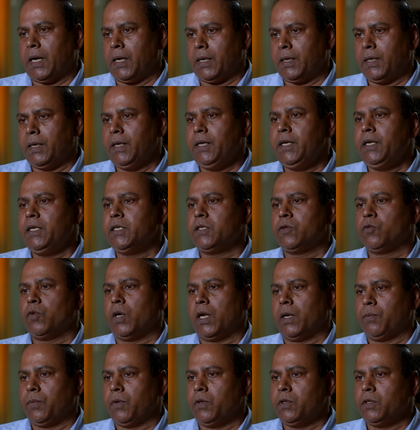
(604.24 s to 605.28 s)
at least
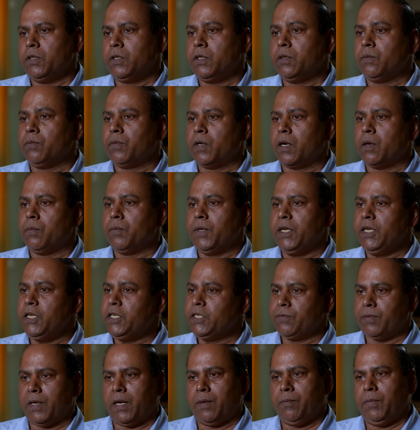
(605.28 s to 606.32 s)
one person from
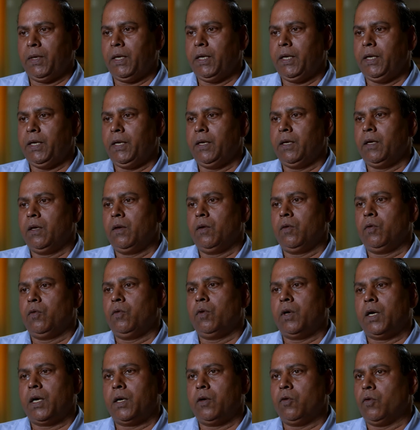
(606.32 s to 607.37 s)
each family
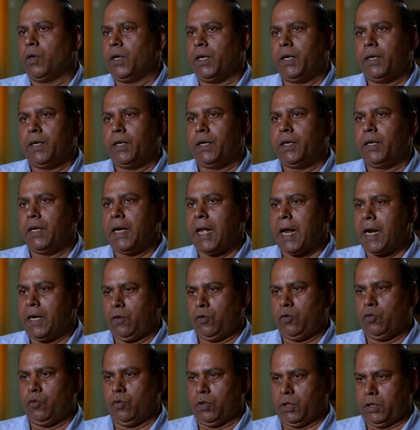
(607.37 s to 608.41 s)
who had donated land
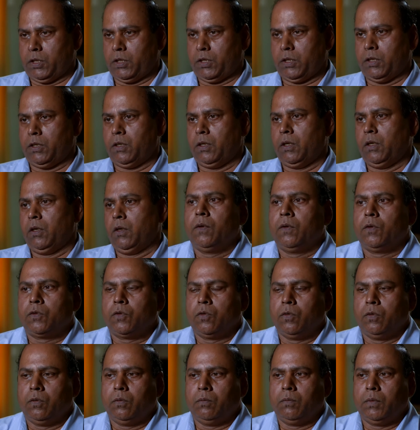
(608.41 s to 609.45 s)
to us.
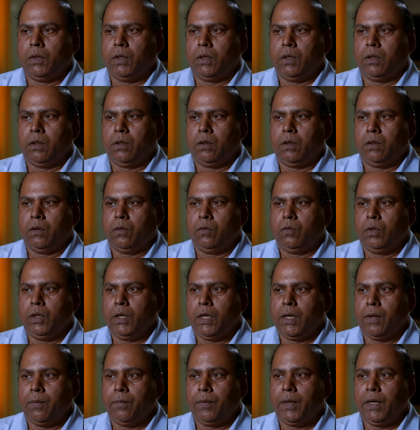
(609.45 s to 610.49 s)
So, uh, we
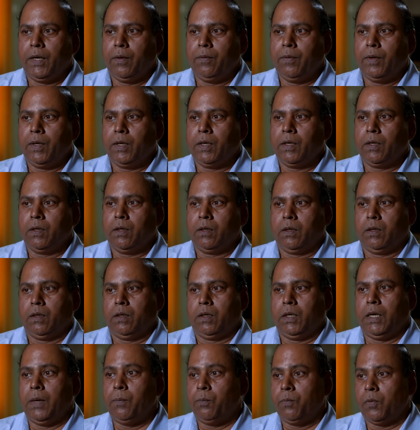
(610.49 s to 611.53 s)
have given
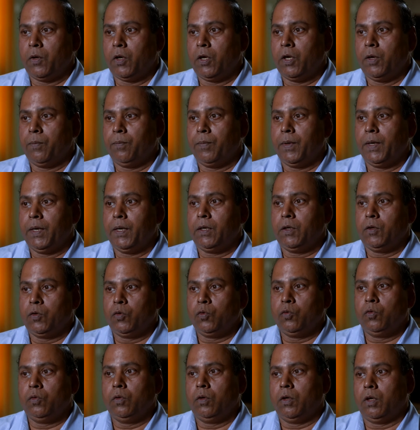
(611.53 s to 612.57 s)
employment
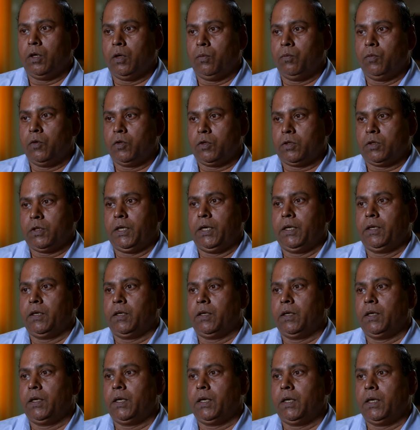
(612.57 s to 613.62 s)
to almost eight
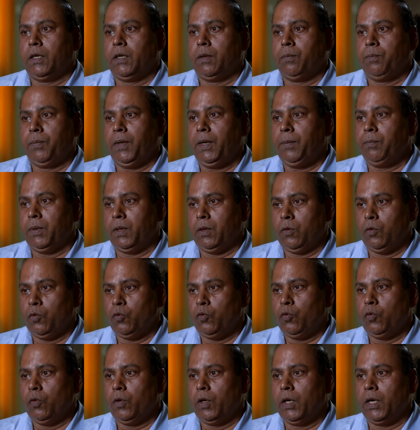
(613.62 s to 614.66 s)
hundred people
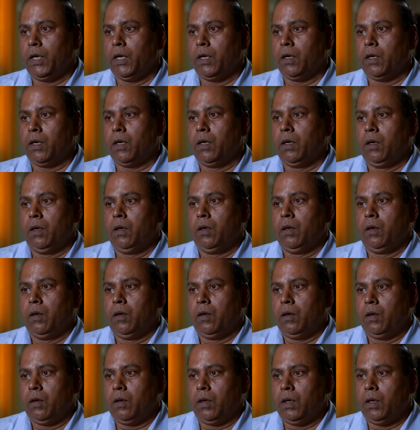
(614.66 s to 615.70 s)
who were
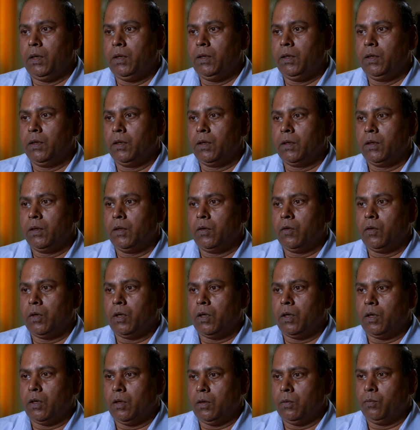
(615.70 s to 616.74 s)
earlier,
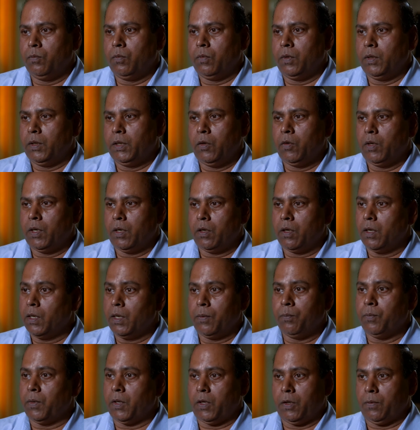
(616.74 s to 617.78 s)
um, they were on
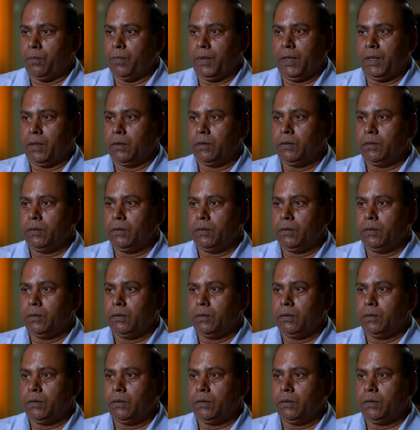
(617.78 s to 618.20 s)
unemployment.